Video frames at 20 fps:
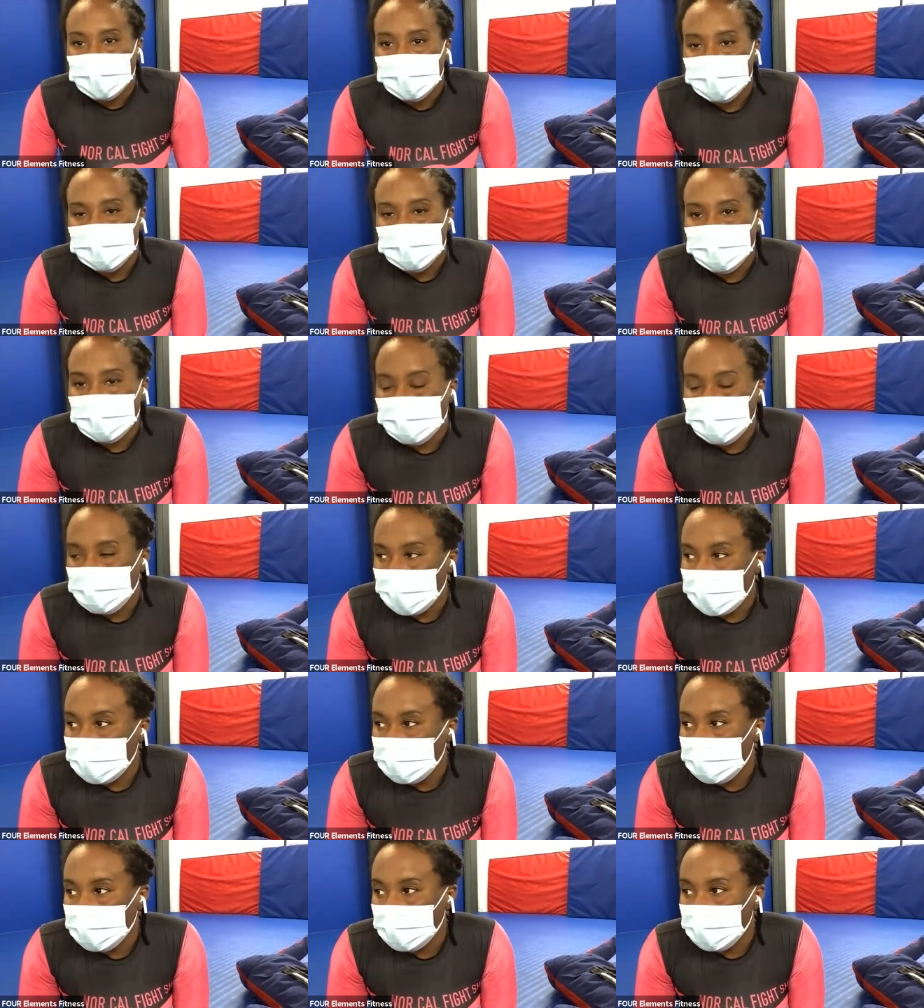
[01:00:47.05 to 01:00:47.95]
I just want to
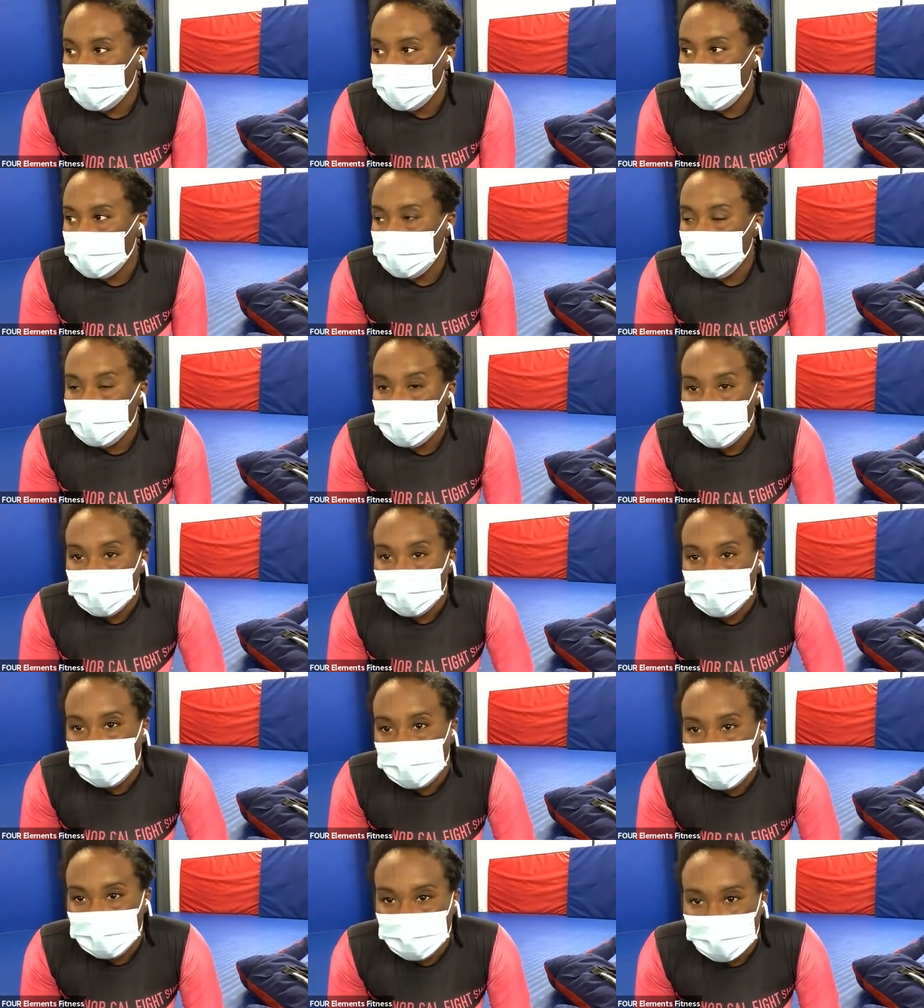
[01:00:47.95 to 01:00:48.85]
make sure
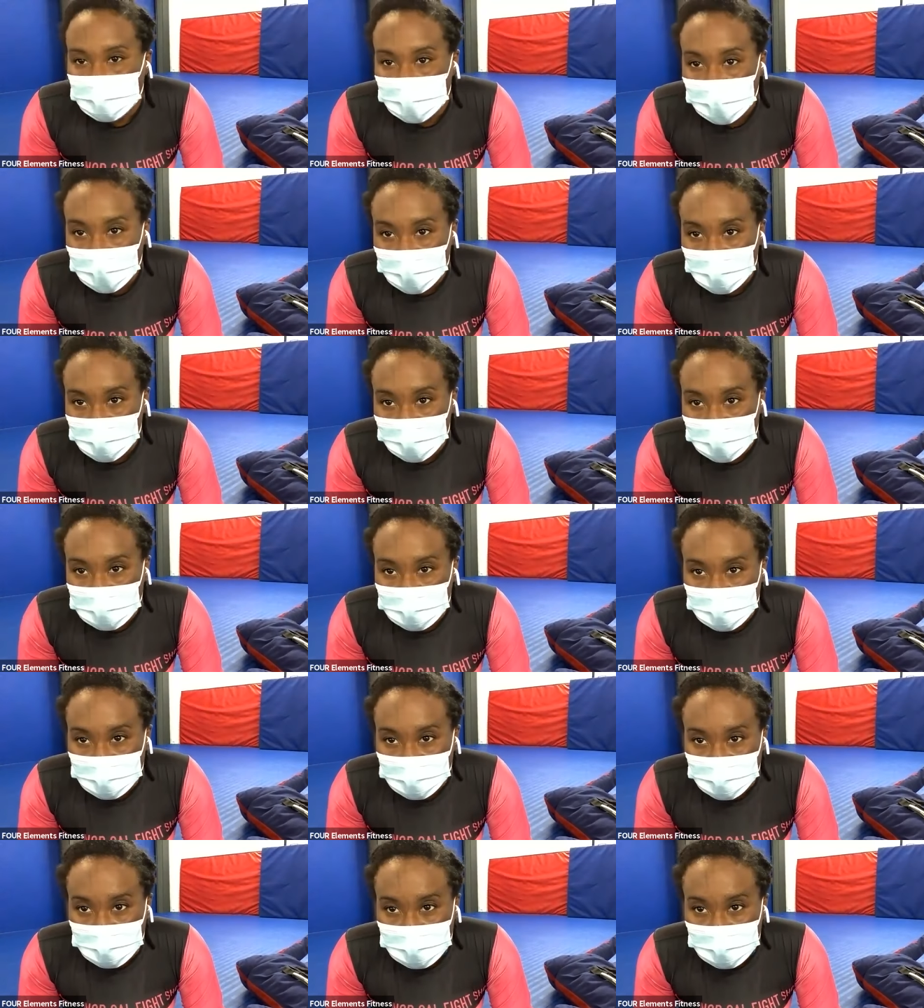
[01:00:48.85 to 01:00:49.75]
because we're kind of
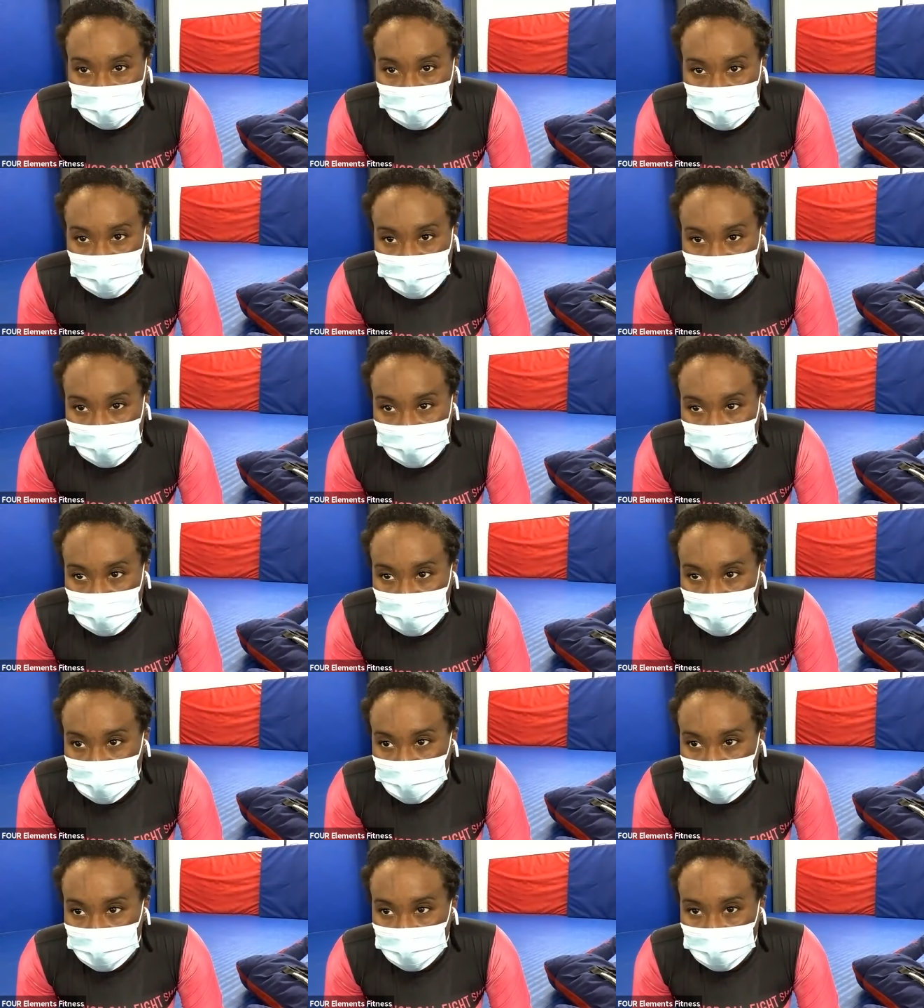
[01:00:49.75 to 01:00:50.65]
rushing through the
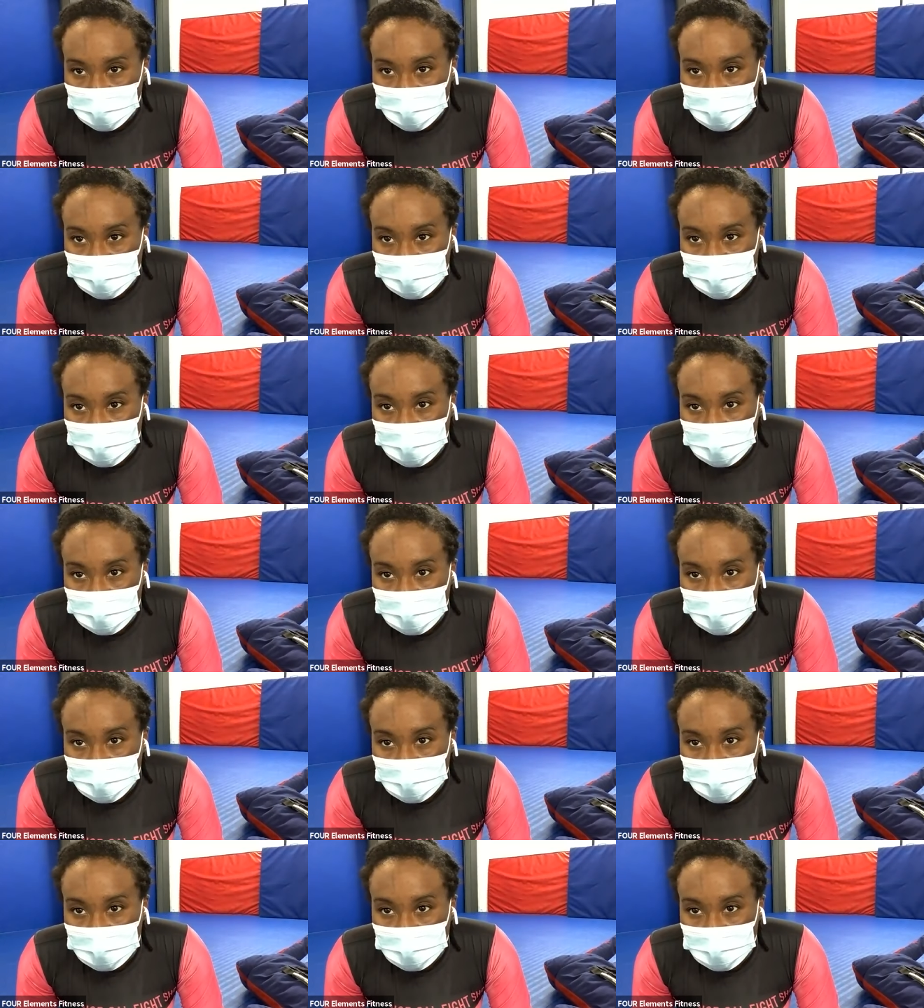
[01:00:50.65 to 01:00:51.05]
situation at first.